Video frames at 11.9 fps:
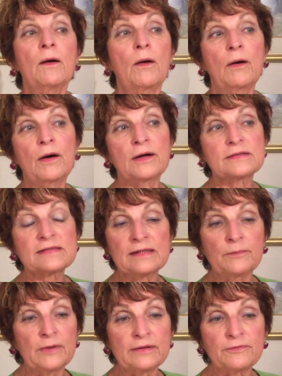or
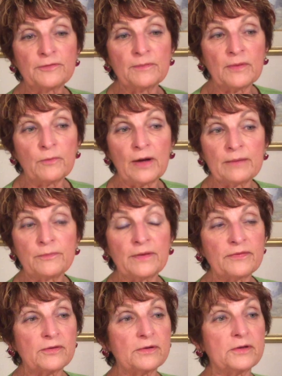someone from the White
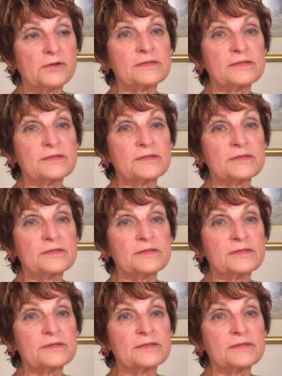Brotherhood